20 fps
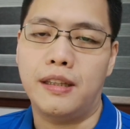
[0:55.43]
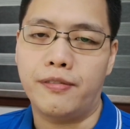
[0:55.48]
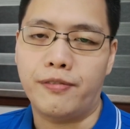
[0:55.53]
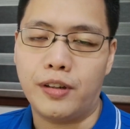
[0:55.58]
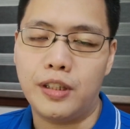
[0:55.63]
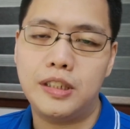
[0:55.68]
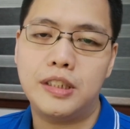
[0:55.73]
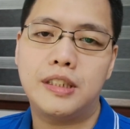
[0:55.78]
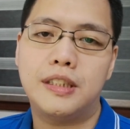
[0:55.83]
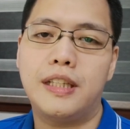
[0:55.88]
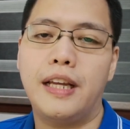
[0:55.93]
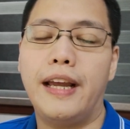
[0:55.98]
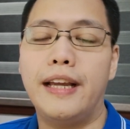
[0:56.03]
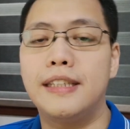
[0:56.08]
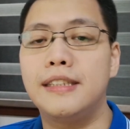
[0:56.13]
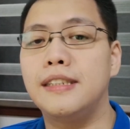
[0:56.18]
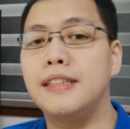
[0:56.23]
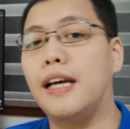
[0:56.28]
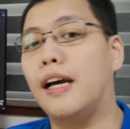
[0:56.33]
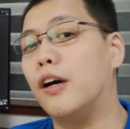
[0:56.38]
First,
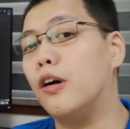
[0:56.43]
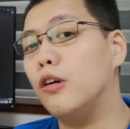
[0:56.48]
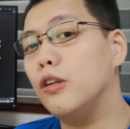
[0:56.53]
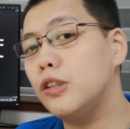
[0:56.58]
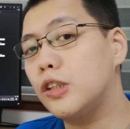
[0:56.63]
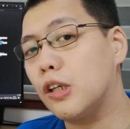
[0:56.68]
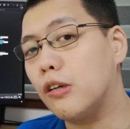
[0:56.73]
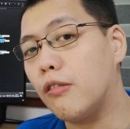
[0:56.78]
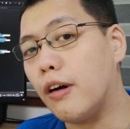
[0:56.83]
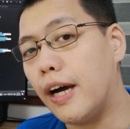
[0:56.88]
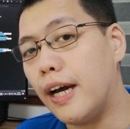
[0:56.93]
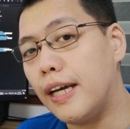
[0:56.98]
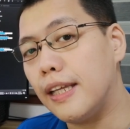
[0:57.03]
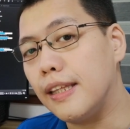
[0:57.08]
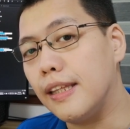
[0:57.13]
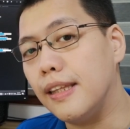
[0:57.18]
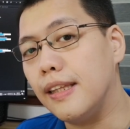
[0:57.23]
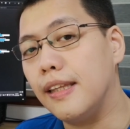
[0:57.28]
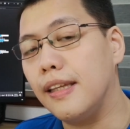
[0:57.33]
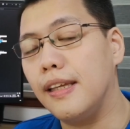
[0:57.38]
it's an
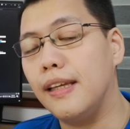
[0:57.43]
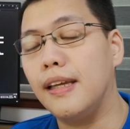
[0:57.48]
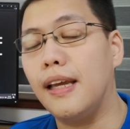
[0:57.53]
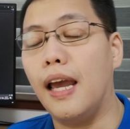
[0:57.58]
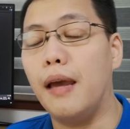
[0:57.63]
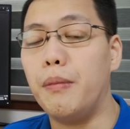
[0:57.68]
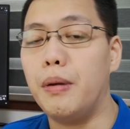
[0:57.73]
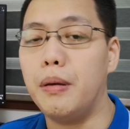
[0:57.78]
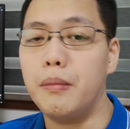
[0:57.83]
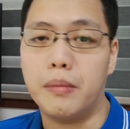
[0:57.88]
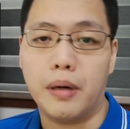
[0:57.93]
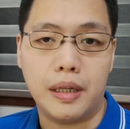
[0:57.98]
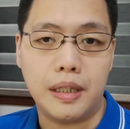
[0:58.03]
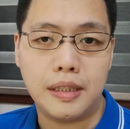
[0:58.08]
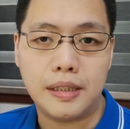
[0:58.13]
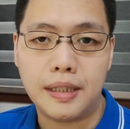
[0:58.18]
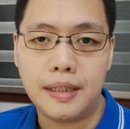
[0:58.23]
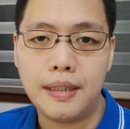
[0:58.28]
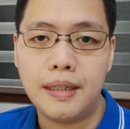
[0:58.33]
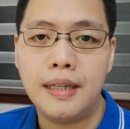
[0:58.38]
ultra-wide gaming
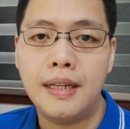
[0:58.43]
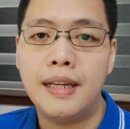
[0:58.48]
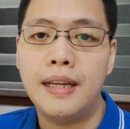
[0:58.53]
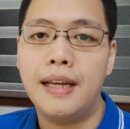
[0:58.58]
monitor.